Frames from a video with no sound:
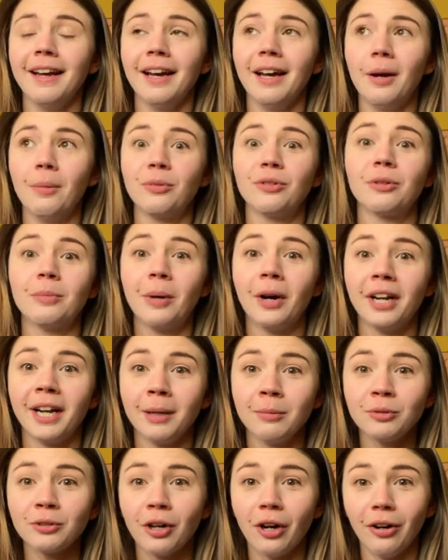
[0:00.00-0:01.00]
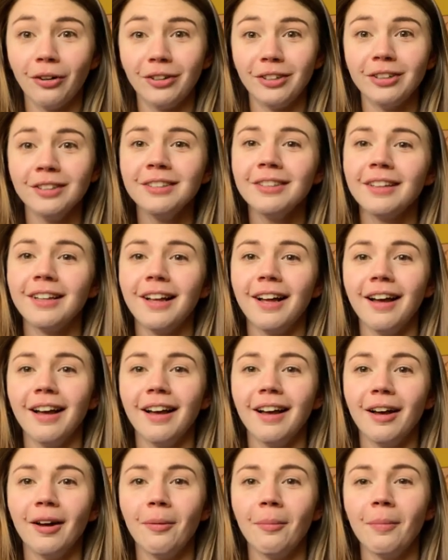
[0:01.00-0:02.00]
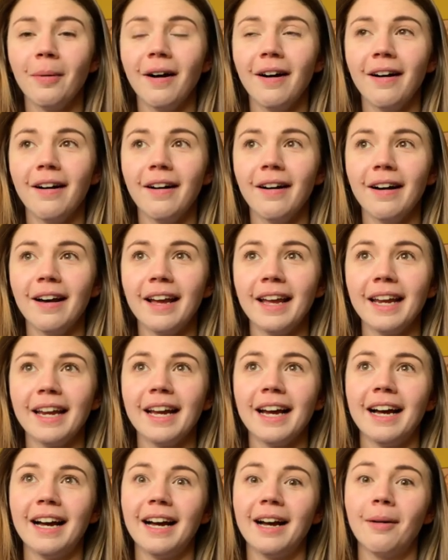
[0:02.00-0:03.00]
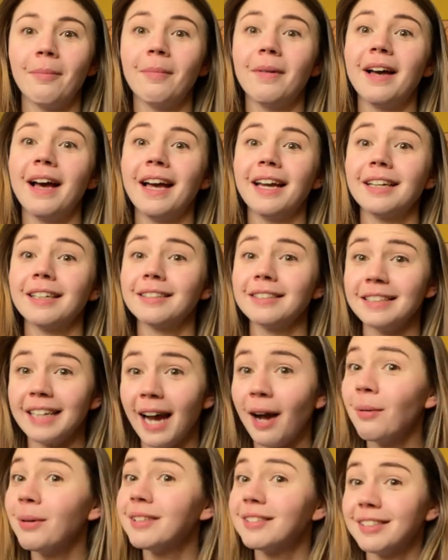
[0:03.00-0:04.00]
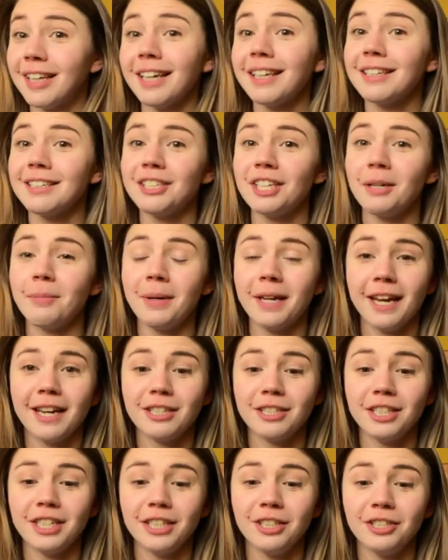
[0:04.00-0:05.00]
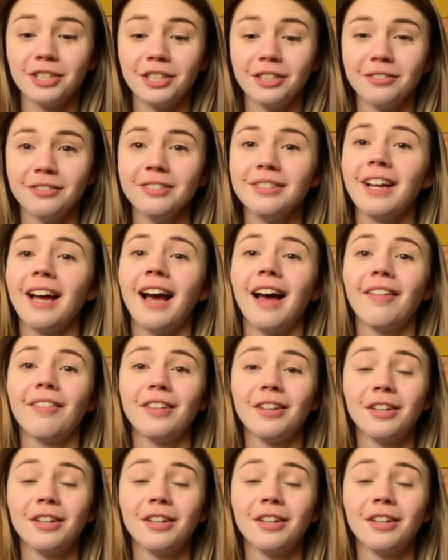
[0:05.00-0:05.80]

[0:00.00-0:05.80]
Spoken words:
so my name's Coquerel. I am now a second year PhD student at the